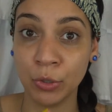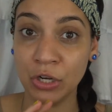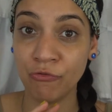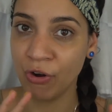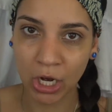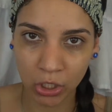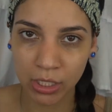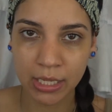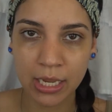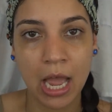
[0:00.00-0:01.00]
But
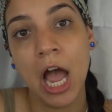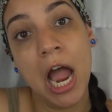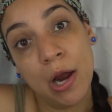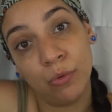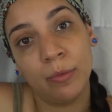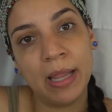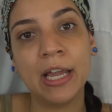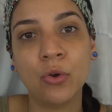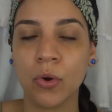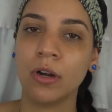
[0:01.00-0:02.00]
regularly, I will
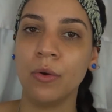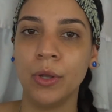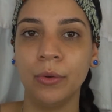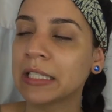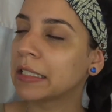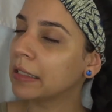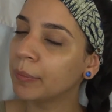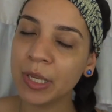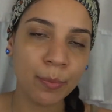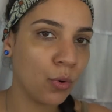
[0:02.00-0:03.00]
apply coconut oil.
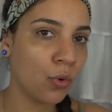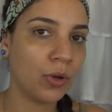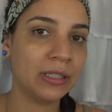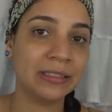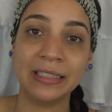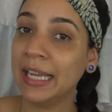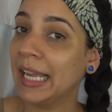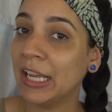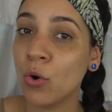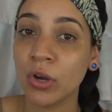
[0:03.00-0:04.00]
Some people
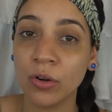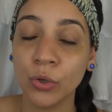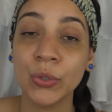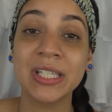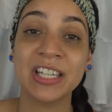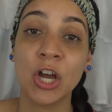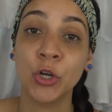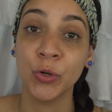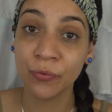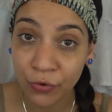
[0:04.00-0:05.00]
say coconut oil is not
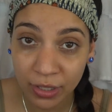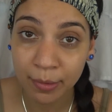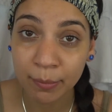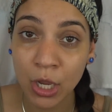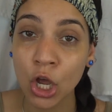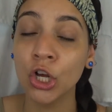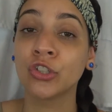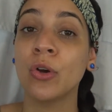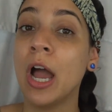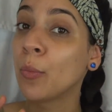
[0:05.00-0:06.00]
good for them,
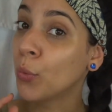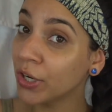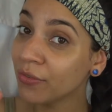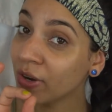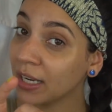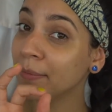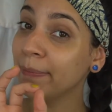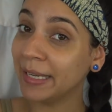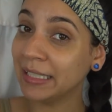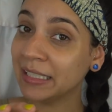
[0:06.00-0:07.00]
so I wouldn't
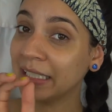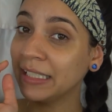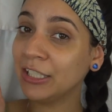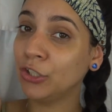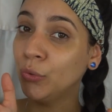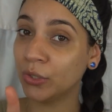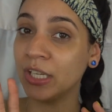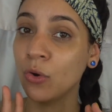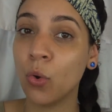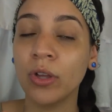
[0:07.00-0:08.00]
recommend
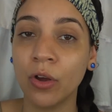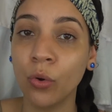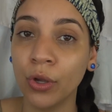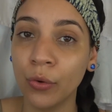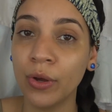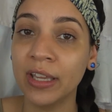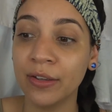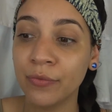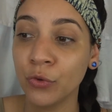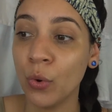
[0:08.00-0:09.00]
using coconut oil
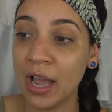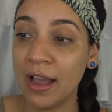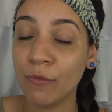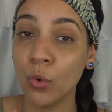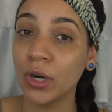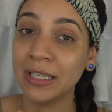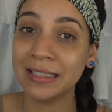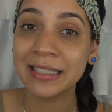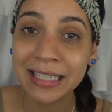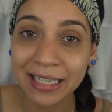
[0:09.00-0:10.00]
if you have oily
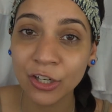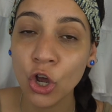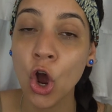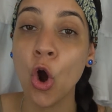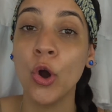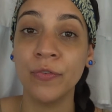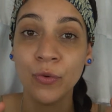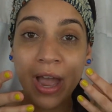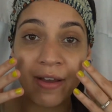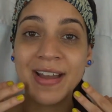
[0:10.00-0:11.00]
skin or if
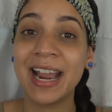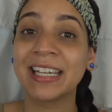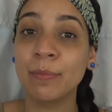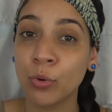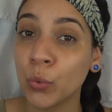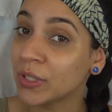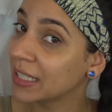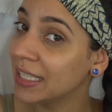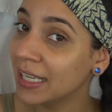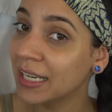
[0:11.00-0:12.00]
you have acne prone
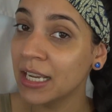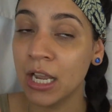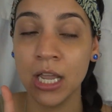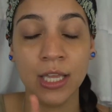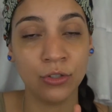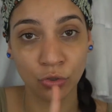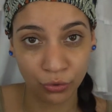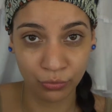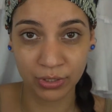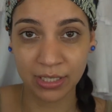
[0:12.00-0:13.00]
skin.
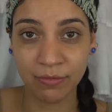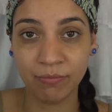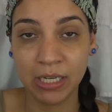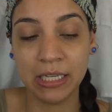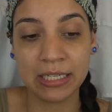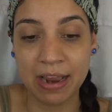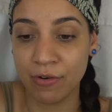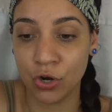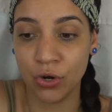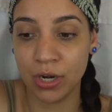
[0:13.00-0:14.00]
Don't use it, because I've
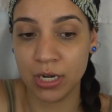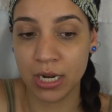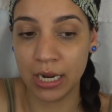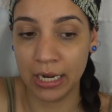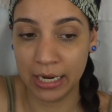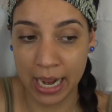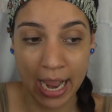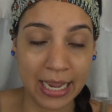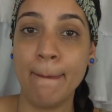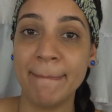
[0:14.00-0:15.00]
heard it
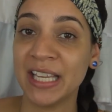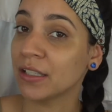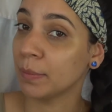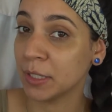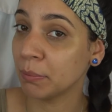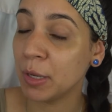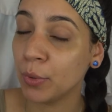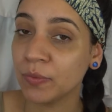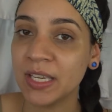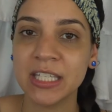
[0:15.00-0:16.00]
has messed up some
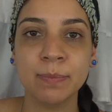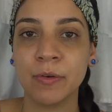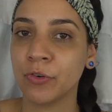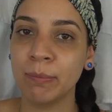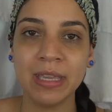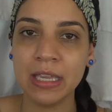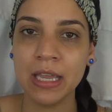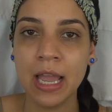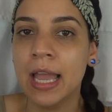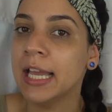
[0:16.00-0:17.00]
people's faces, but for
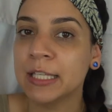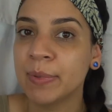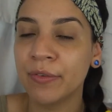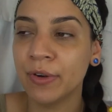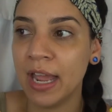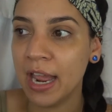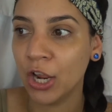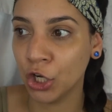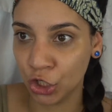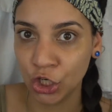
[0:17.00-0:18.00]
me, it's been
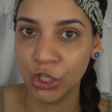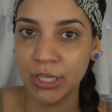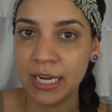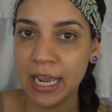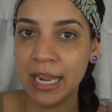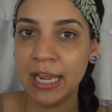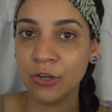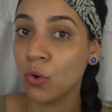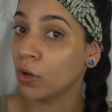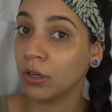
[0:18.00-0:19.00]
good,
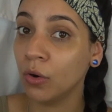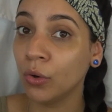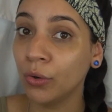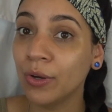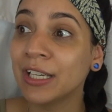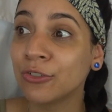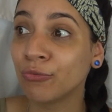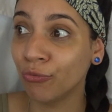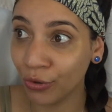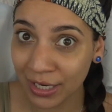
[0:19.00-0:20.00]
and coconut oil is
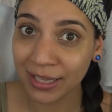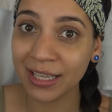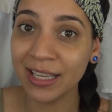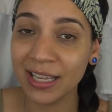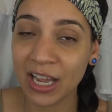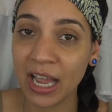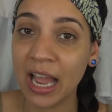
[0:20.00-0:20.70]
really